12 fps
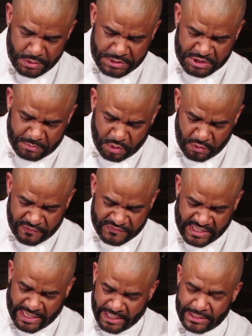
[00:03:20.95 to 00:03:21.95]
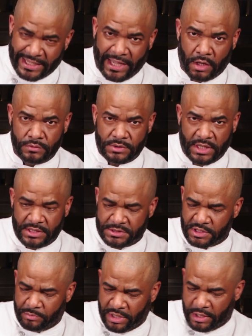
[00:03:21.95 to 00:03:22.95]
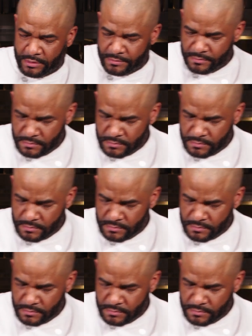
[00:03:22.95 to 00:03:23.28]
smooth side down into the pan.